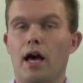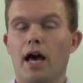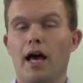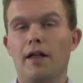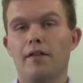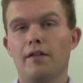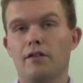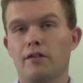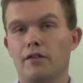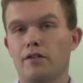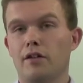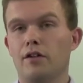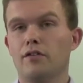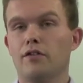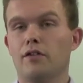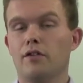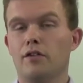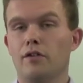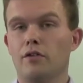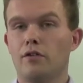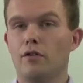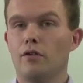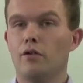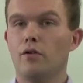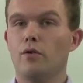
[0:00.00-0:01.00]
and the
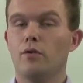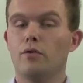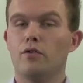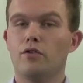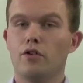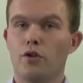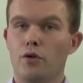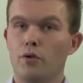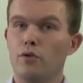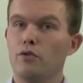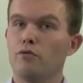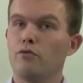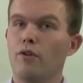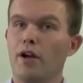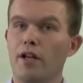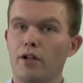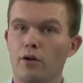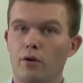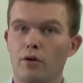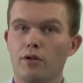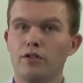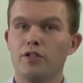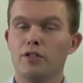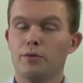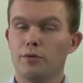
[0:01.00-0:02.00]
decision to choose
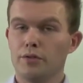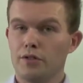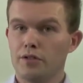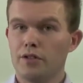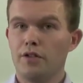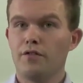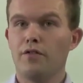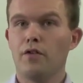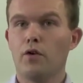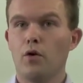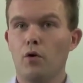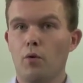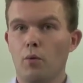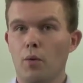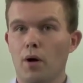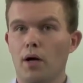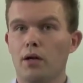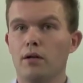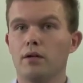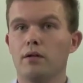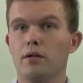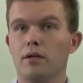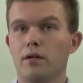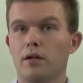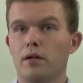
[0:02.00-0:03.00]
radiology was a difficult
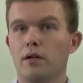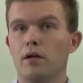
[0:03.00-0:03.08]
one,